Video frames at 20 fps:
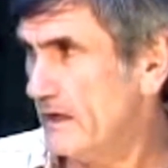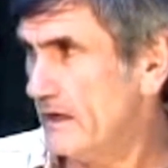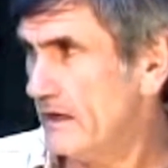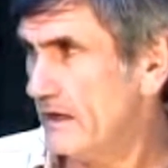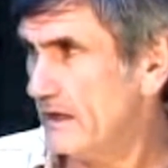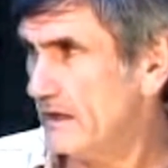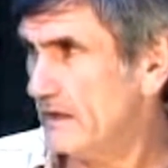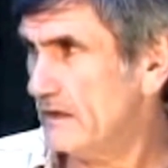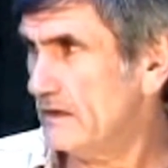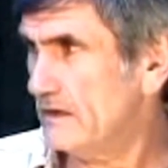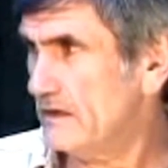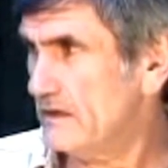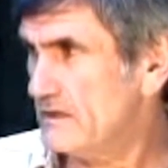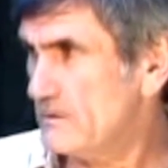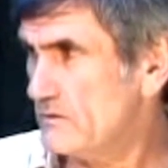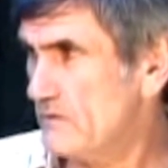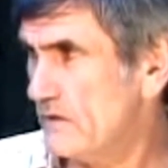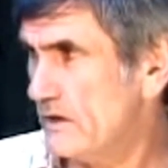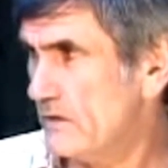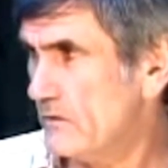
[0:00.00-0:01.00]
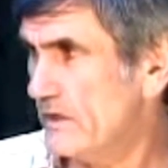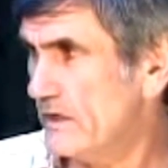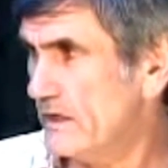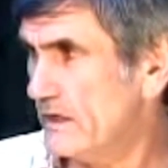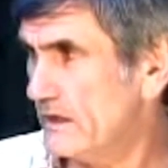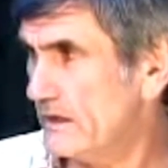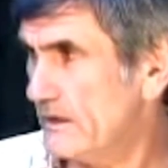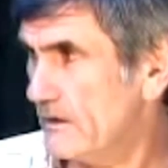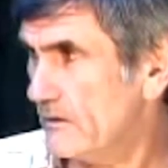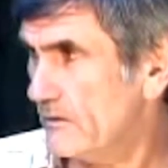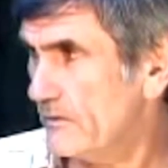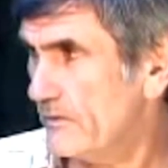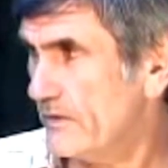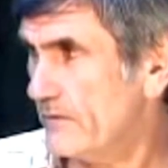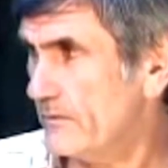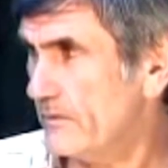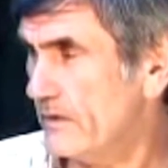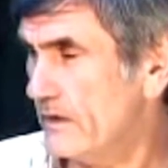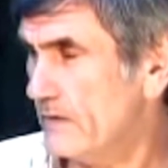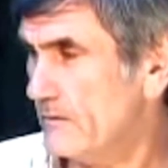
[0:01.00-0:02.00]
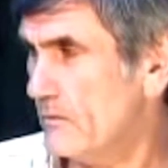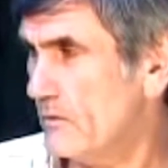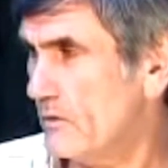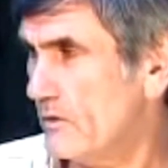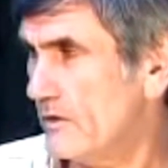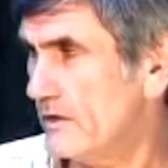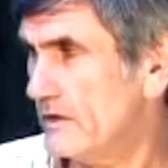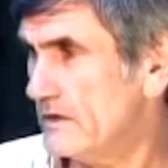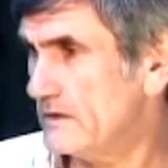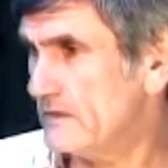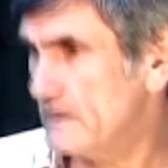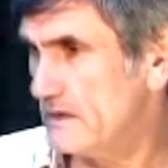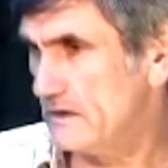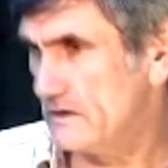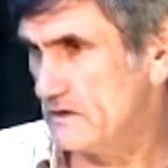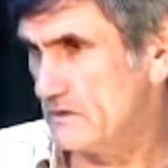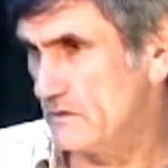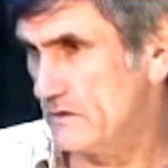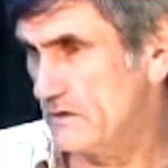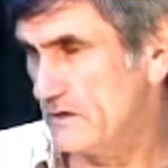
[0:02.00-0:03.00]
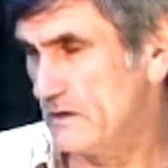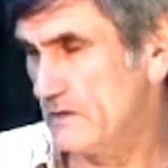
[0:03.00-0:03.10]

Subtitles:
And in this way, we can help them get more in touch with it.